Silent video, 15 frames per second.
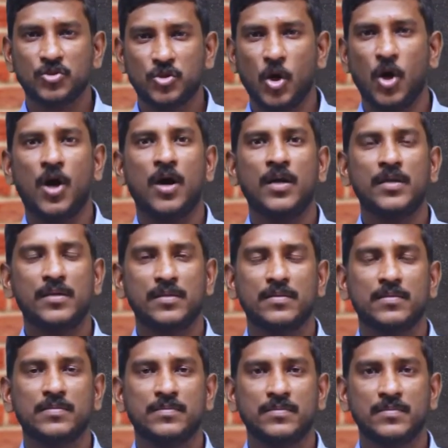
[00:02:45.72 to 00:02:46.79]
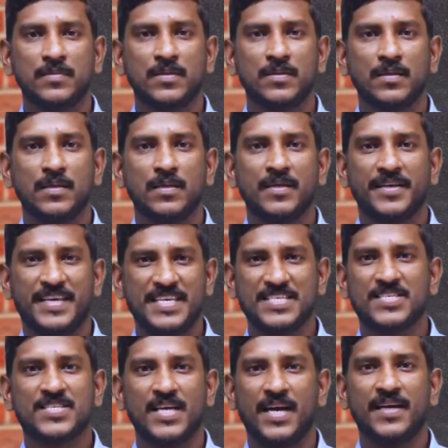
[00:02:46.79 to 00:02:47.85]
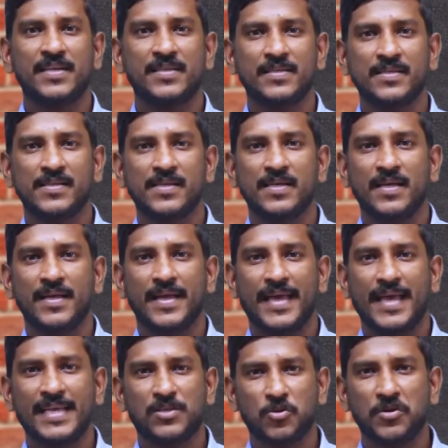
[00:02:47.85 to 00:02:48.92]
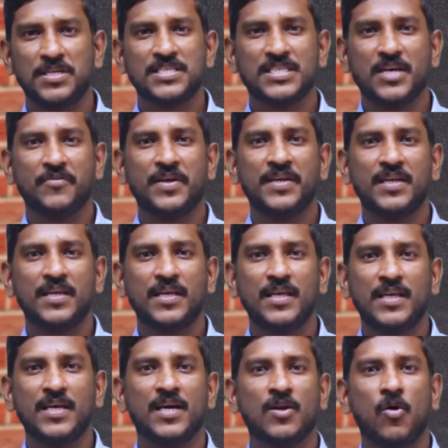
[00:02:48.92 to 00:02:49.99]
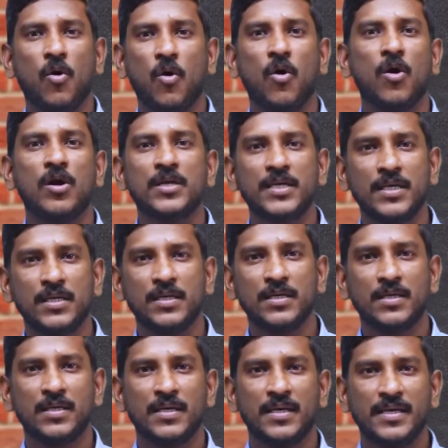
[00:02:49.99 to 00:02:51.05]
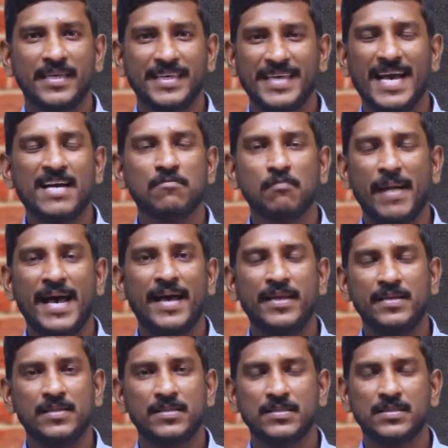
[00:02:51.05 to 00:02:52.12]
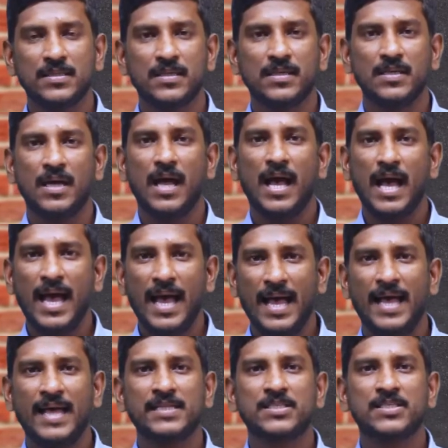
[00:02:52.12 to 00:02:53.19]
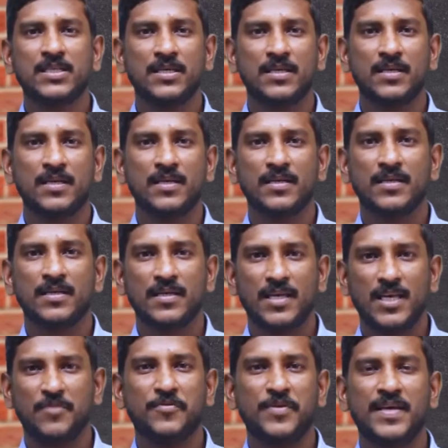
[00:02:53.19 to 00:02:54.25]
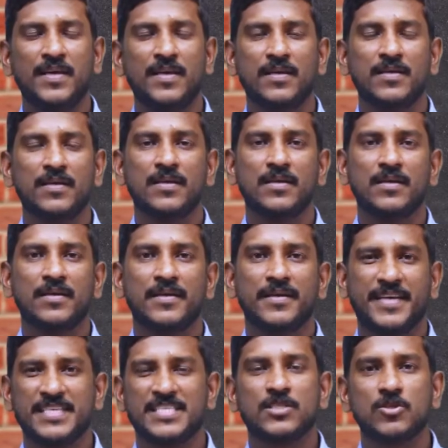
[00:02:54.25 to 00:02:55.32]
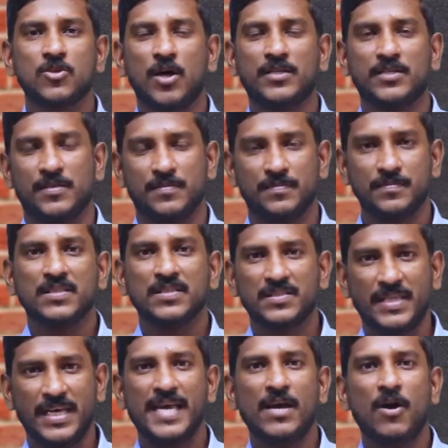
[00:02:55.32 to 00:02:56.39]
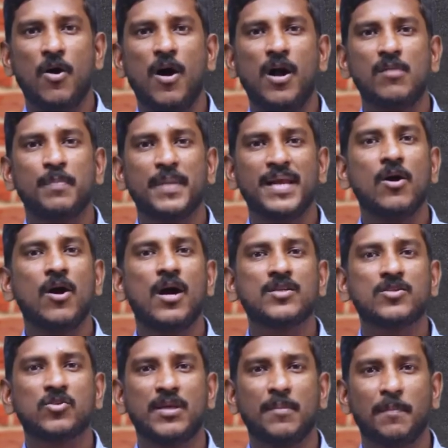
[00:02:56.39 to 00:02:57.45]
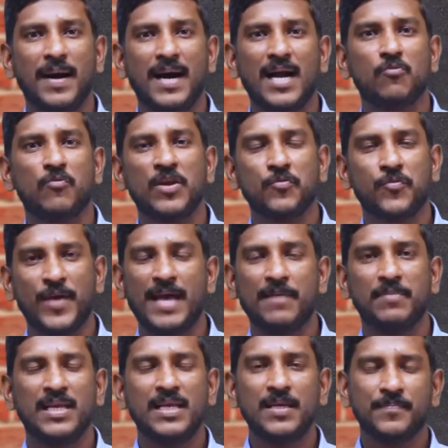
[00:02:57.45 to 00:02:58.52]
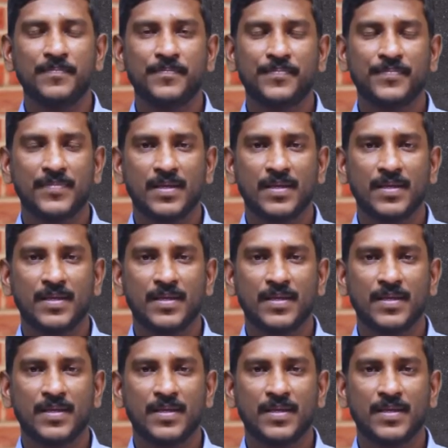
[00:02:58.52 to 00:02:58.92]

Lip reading: John, his son, a 27-year-old young man, and Evie, his daughter. They all belong to the Baldwin family.